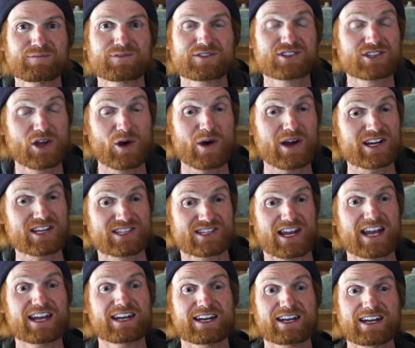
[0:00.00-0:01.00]
so
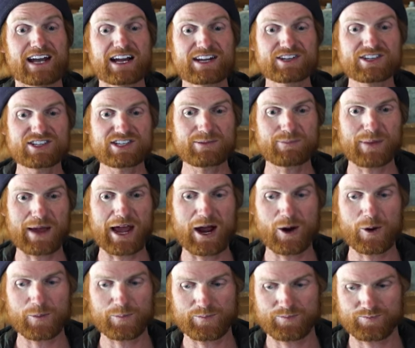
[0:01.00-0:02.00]
excited, not just
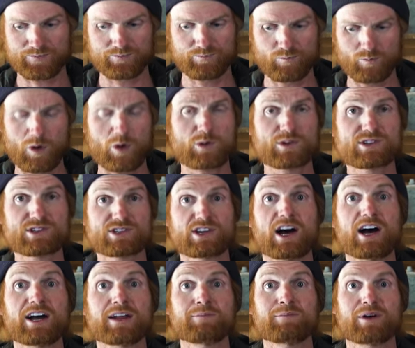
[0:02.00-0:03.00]
about what was
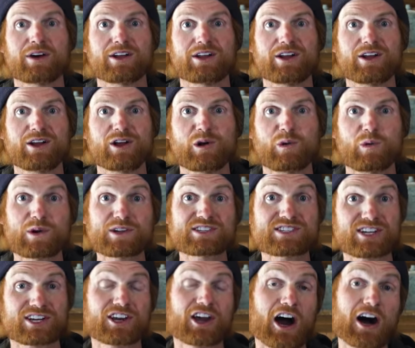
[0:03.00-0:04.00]
done, but what's
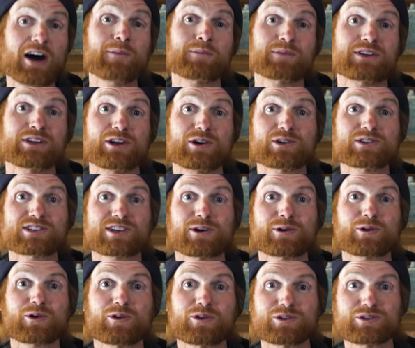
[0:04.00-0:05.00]
to come, you know,
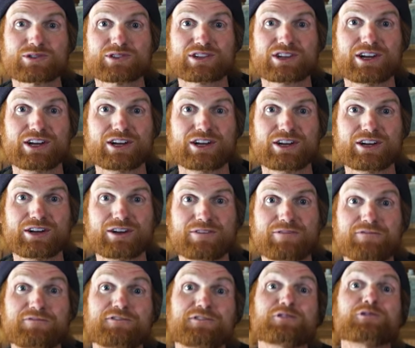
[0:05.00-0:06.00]
Cerro Gordo's
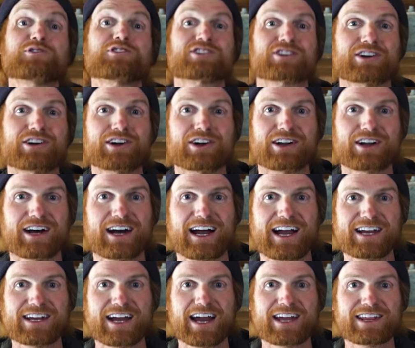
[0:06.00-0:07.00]
future.
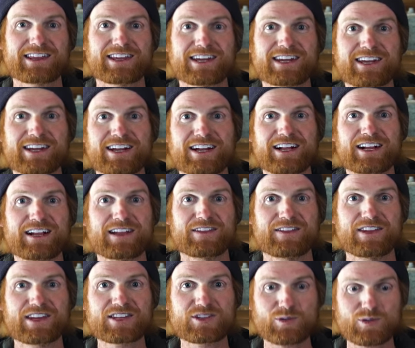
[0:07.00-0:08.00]
I, I think
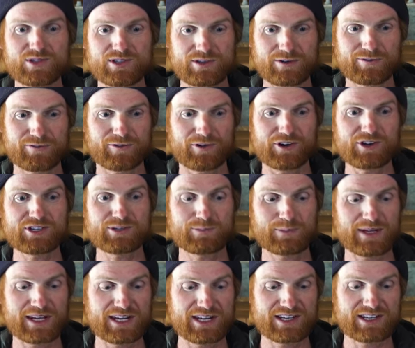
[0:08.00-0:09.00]
this was the
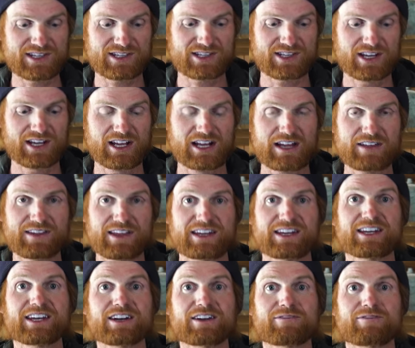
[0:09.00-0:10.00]
first piece that
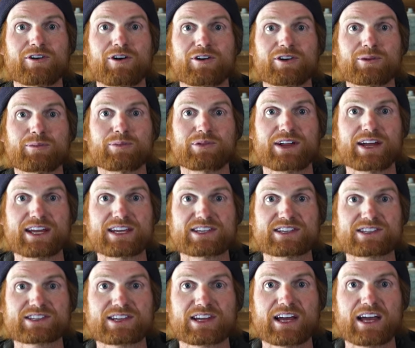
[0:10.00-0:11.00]
needed to fall into
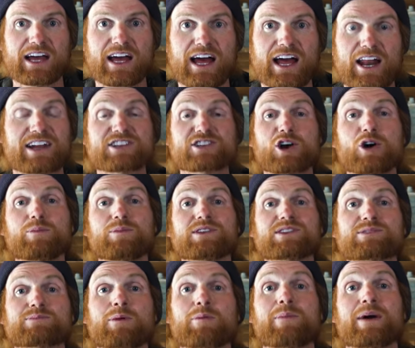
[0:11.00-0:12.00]
place. And I just hope
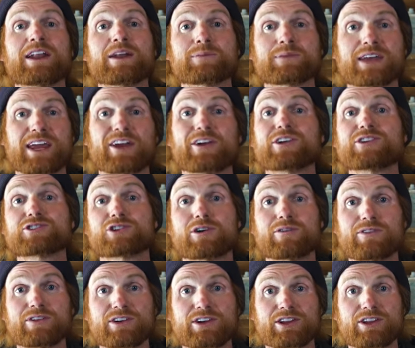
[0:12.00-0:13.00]
this momentum carries
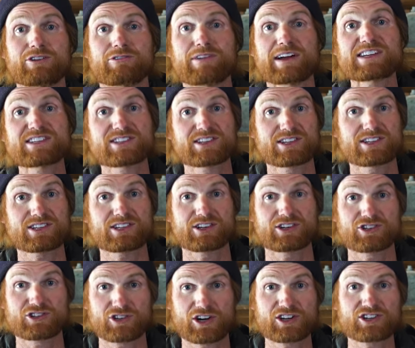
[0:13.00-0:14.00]
over into the rest of this
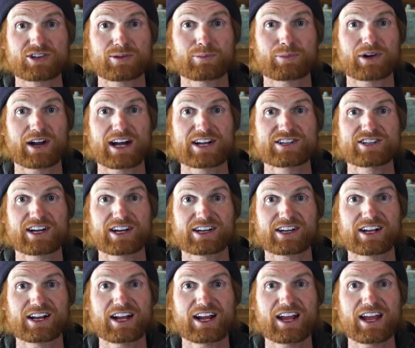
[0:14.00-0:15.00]
construction
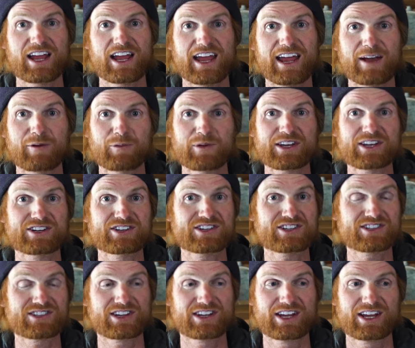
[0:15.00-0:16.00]
project and we can
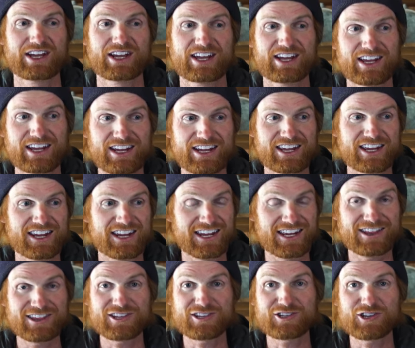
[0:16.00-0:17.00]
just
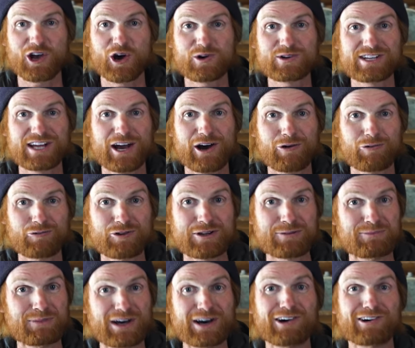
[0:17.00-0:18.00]
get this hotel
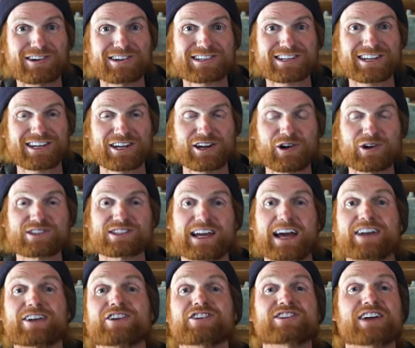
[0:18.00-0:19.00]
rebuilt. You know, it's
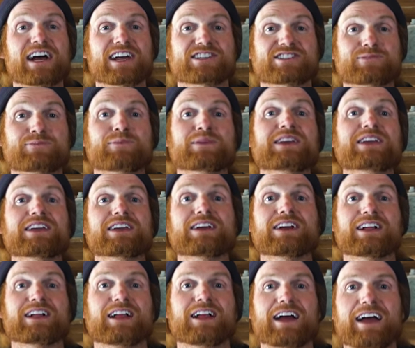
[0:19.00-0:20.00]
energized
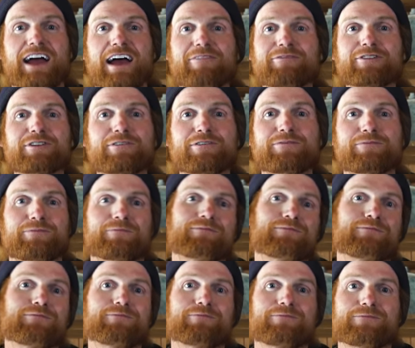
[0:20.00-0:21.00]
me. After
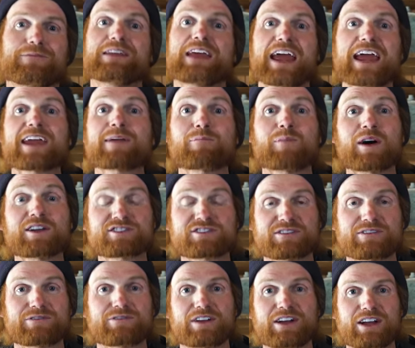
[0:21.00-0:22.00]
eight months
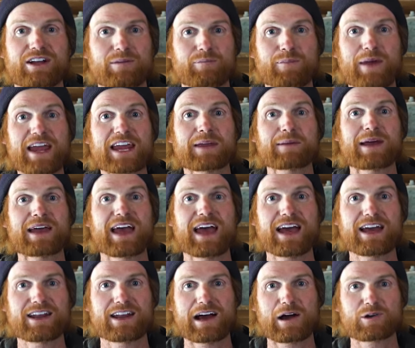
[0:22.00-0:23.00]
of banging my
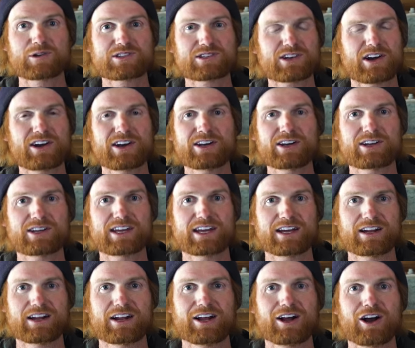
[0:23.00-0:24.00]
head, I was starting to
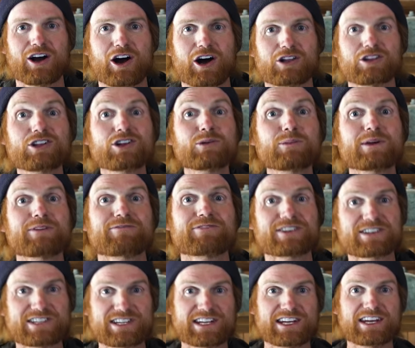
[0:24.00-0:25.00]
get a little bit
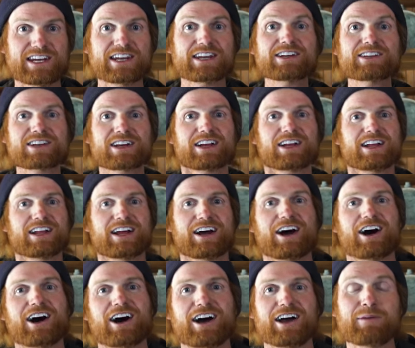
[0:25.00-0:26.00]
fatigued.
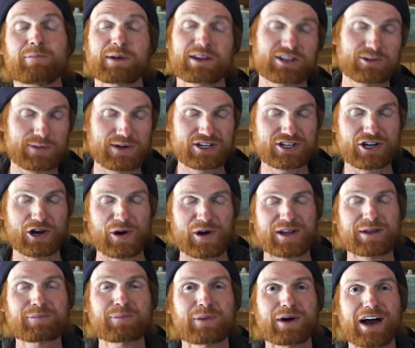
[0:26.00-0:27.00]
Uh, it might be
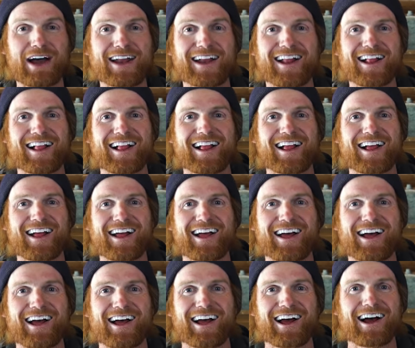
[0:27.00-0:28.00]
showing, but
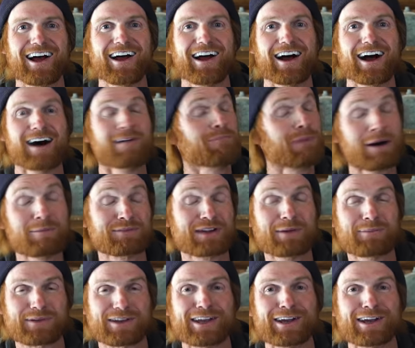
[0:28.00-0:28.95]
I'm pumped up